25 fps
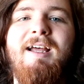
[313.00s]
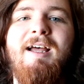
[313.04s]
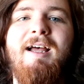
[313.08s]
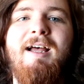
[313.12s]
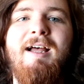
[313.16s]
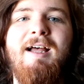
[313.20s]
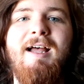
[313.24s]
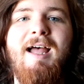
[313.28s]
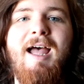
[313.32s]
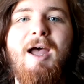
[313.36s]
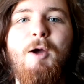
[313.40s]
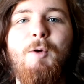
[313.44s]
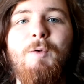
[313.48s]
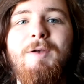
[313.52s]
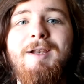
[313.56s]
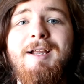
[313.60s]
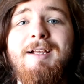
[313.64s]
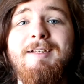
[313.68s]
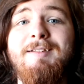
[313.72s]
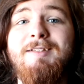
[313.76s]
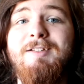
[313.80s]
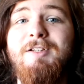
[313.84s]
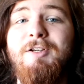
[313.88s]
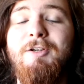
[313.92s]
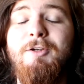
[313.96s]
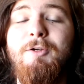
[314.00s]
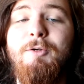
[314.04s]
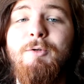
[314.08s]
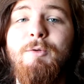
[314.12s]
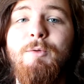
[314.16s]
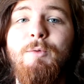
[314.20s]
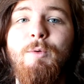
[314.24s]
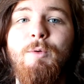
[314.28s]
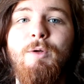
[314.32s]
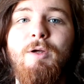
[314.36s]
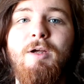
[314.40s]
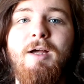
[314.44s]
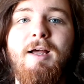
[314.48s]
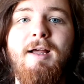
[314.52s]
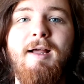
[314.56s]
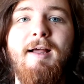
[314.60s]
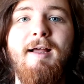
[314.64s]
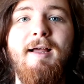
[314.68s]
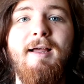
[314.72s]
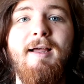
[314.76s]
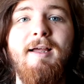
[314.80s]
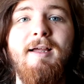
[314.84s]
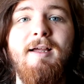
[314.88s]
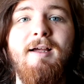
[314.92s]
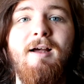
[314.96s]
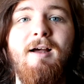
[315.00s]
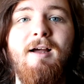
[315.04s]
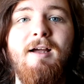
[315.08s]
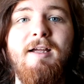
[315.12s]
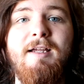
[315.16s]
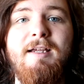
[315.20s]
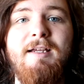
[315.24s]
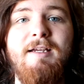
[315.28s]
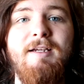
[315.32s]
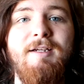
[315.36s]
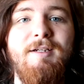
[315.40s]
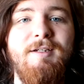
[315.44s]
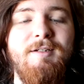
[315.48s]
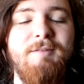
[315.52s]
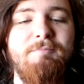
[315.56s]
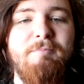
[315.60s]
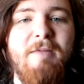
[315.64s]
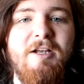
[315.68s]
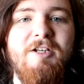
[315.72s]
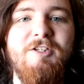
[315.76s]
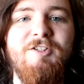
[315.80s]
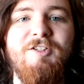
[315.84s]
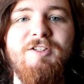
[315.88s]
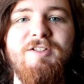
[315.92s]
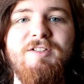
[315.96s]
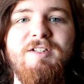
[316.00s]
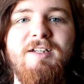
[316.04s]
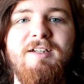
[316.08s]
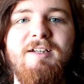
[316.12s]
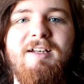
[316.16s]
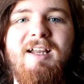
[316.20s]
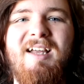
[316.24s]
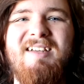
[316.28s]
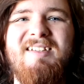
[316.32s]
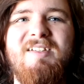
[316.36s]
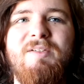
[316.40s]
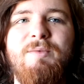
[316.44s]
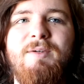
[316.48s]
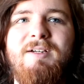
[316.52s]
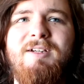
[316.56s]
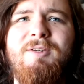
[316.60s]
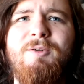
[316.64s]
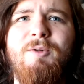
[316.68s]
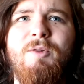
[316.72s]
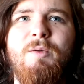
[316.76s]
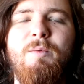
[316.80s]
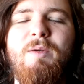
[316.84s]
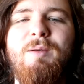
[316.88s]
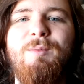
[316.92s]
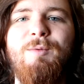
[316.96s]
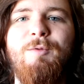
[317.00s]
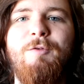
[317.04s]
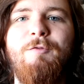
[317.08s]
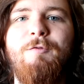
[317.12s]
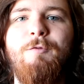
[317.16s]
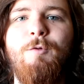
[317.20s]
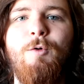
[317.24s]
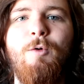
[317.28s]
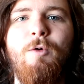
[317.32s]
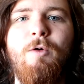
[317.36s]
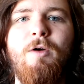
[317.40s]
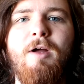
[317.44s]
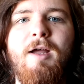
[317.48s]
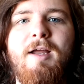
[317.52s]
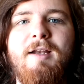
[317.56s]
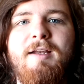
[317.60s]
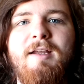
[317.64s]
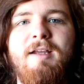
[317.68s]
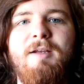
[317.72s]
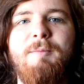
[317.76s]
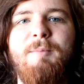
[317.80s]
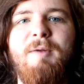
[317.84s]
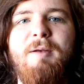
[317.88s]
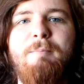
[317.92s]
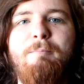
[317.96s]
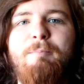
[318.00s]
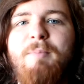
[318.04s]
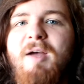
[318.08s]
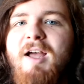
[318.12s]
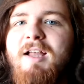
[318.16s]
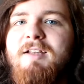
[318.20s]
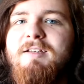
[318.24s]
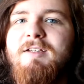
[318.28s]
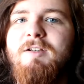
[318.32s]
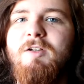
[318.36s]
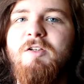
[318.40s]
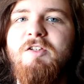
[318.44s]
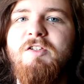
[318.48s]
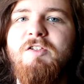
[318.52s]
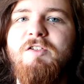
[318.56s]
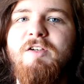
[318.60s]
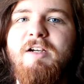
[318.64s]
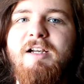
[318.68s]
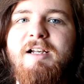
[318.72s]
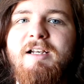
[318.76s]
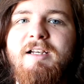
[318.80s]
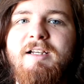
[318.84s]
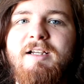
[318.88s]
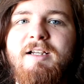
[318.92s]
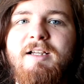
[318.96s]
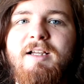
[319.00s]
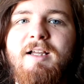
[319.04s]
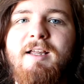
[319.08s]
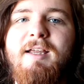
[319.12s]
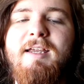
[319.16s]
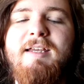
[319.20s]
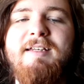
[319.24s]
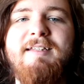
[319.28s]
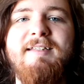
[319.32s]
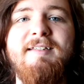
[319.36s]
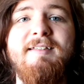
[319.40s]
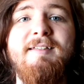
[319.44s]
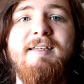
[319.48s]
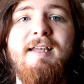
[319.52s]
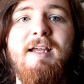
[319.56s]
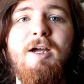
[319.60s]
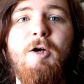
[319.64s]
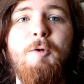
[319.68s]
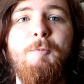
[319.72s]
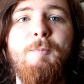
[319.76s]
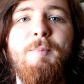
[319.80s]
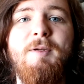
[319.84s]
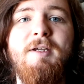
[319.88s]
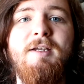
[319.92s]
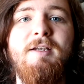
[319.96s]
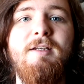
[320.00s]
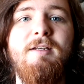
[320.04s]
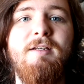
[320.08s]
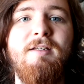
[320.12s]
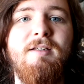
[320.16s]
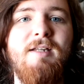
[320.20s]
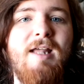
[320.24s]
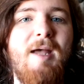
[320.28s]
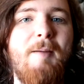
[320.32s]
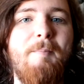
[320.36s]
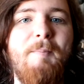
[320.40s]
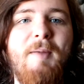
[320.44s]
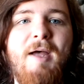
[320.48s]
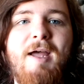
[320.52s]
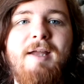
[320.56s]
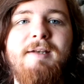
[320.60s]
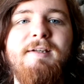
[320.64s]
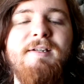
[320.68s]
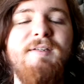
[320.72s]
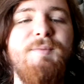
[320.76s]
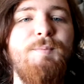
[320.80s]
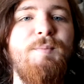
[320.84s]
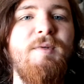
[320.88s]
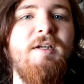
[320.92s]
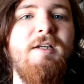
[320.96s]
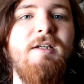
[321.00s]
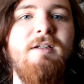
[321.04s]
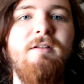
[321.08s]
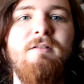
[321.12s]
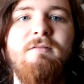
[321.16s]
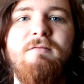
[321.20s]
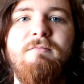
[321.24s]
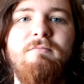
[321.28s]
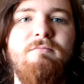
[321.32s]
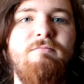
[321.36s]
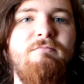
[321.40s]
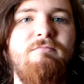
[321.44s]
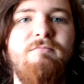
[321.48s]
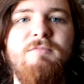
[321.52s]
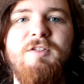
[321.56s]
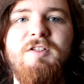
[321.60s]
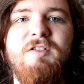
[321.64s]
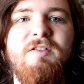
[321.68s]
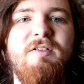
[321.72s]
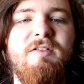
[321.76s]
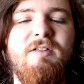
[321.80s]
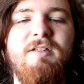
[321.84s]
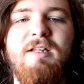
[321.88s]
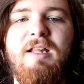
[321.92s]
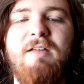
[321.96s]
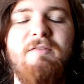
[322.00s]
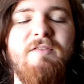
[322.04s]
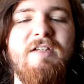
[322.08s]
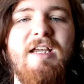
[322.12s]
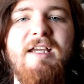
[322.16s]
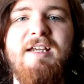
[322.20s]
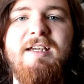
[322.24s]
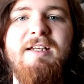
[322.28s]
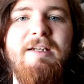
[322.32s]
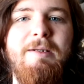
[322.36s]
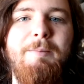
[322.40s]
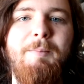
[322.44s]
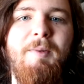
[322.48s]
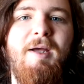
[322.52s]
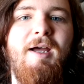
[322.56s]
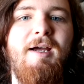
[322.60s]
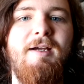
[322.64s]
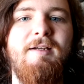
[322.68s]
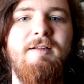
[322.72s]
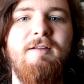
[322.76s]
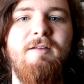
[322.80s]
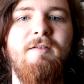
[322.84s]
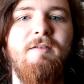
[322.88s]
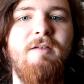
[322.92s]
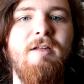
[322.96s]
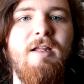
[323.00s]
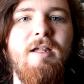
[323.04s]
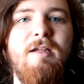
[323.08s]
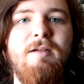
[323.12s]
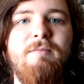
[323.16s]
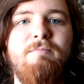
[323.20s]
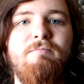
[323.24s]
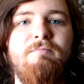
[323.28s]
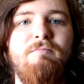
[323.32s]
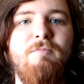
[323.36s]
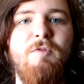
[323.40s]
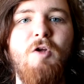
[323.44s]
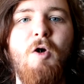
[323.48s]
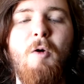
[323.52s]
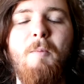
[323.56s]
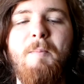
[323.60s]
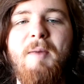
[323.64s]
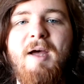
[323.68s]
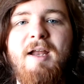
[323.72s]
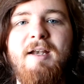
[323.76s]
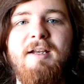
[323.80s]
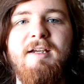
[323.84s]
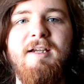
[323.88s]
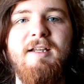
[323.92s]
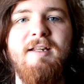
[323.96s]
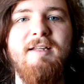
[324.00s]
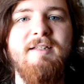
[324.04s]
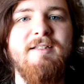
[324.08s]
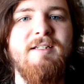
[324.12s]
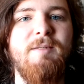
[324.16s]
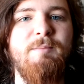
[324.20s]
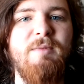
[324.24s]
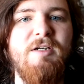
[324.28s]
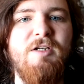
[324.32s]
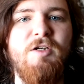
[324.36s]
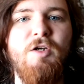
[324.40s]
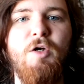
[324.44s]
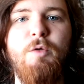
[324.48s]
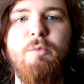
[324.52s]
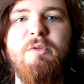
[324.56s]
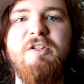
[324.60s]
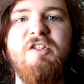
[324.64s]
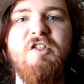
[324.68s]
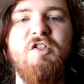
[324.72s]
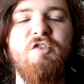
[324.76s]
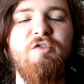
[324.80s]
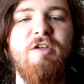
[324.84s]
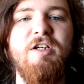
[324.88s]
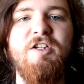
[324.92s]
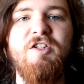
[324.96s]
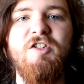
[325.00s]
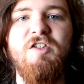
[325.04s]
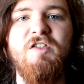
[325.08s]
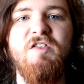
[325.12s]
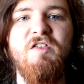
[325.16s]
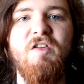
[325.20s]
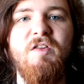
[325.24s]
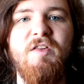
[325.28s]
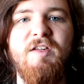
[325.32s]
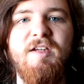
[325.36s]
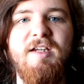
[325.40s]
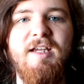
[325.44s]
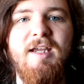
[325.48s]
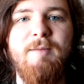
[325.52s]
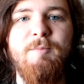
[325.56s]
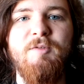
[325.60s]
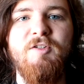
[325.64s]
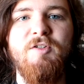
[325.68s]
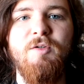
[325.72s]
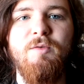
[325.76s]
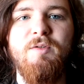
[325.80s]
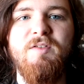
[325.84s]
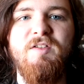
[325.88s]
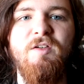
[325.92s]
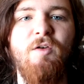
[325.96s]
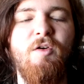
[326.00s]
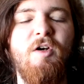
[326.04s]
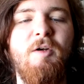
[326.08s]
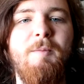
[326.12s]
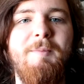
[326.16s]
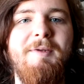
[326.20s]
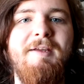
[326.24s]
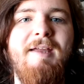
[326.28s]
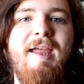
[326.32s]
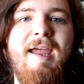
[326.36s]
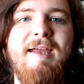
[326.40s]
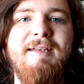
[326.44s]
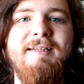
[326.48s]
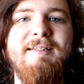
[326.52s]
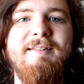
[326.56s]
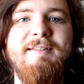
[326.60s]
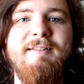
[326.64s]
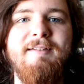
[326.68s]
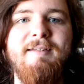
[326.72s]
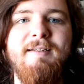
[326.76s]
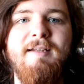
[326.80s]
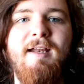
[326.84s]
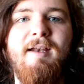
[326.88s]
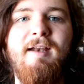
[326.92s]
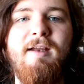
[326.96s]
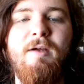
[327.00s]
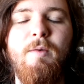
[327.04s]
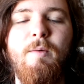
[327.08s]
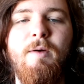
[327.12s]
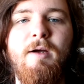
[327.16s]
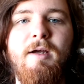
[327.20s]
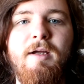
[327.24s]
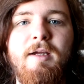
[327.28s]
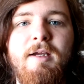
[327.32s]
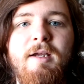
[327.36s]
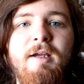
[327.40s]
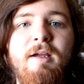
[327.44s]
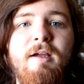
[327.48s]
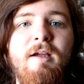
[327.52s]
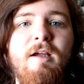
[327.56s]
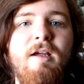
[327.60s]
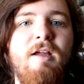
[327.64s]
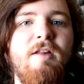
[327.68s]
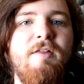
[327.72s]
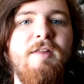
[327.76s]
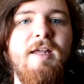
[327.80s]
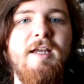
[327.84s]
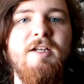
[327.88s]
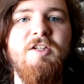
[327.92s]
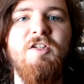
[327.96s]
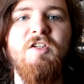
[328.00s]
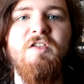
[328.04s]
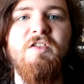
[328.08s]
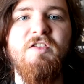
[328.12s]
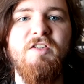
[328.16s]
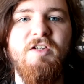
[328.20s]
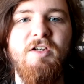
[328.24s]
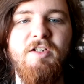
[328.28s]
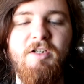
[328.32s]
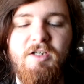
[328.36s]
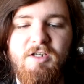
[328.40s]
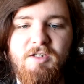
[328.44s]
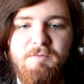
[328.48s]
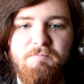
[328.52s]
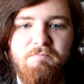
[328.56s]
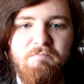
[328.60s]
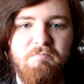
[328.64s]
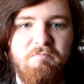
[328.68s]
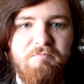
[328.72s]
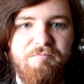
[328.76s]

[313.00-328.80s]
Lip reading: Outlast 2, I mentioned it last week or the week before, and it had been banned in Australia. It has now been, that ban has been they've taken it back. They're not banning it, there's going to be no restrictions on the game at all, it's not going to be edited in any way, they're just going to